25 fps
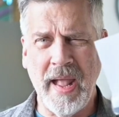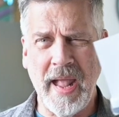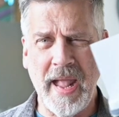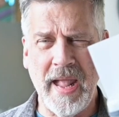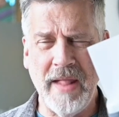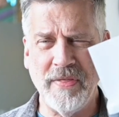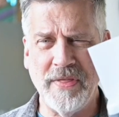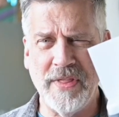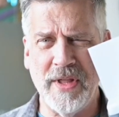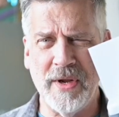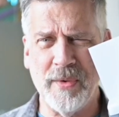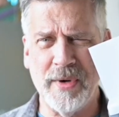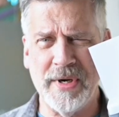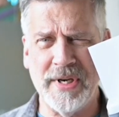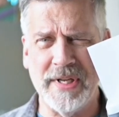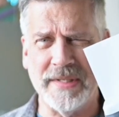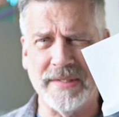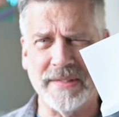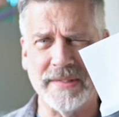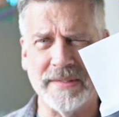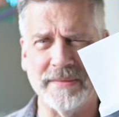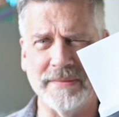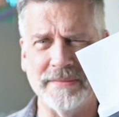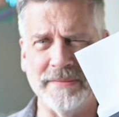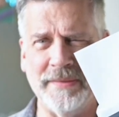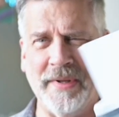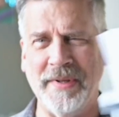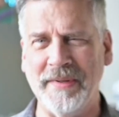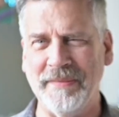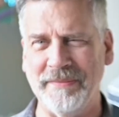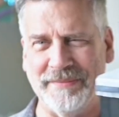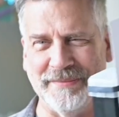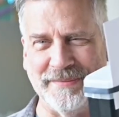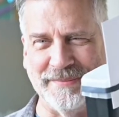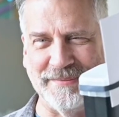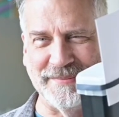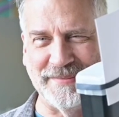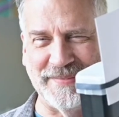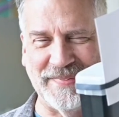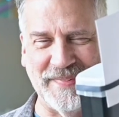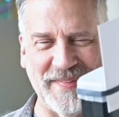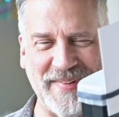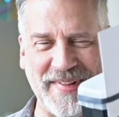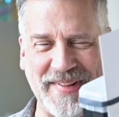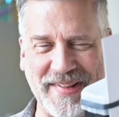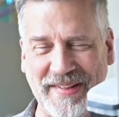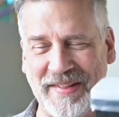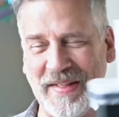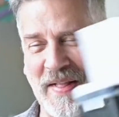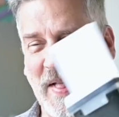And there it is.
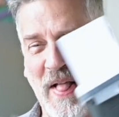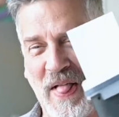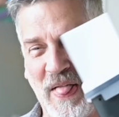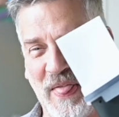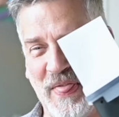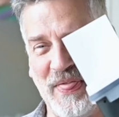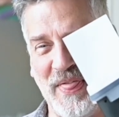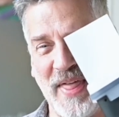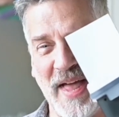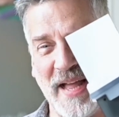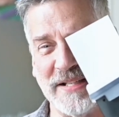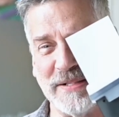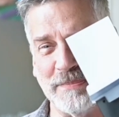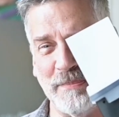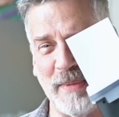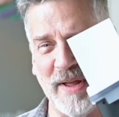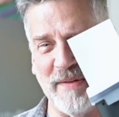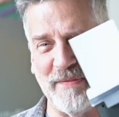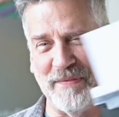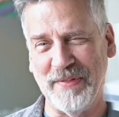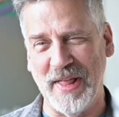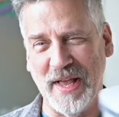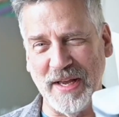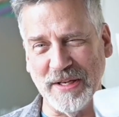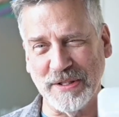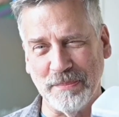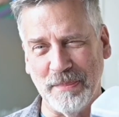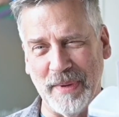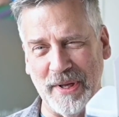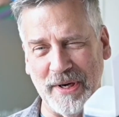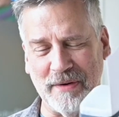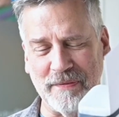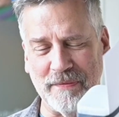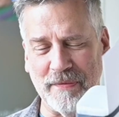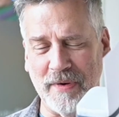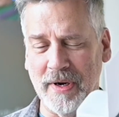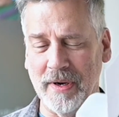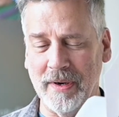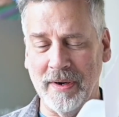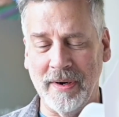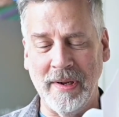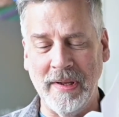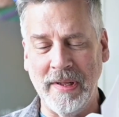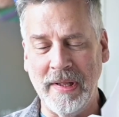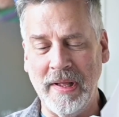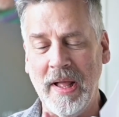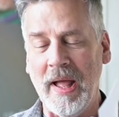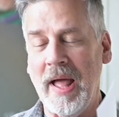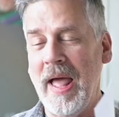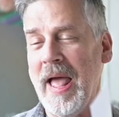That's my flash modifier.
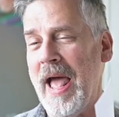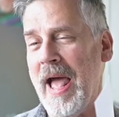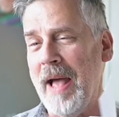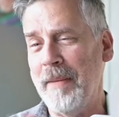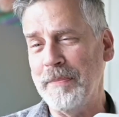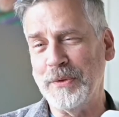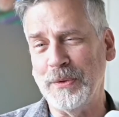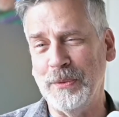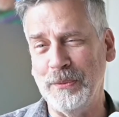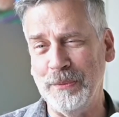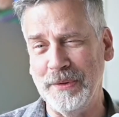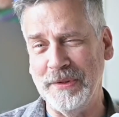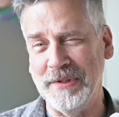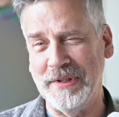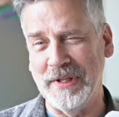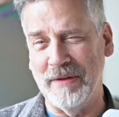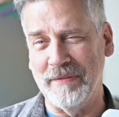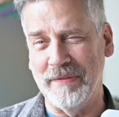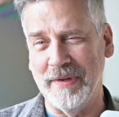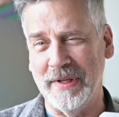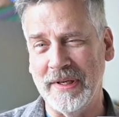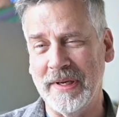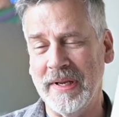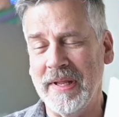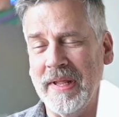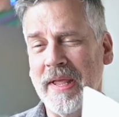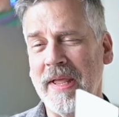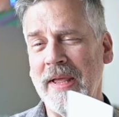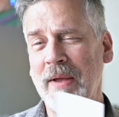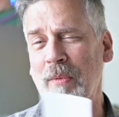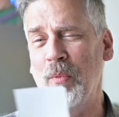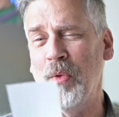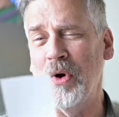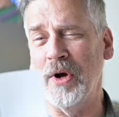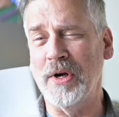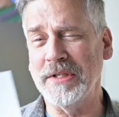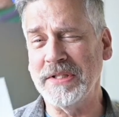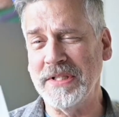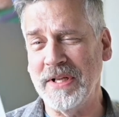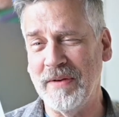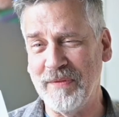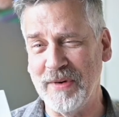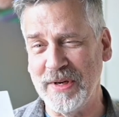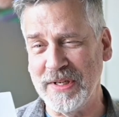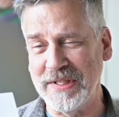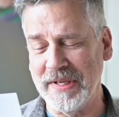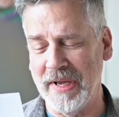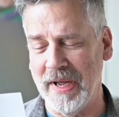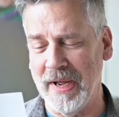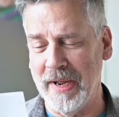Absolutely love it. It works
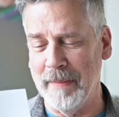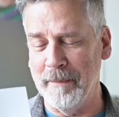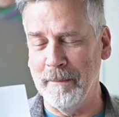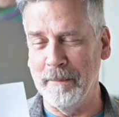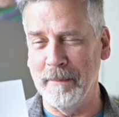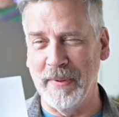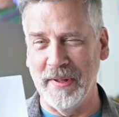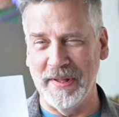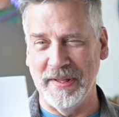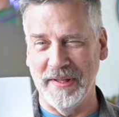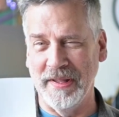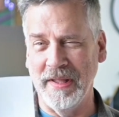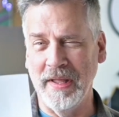every time.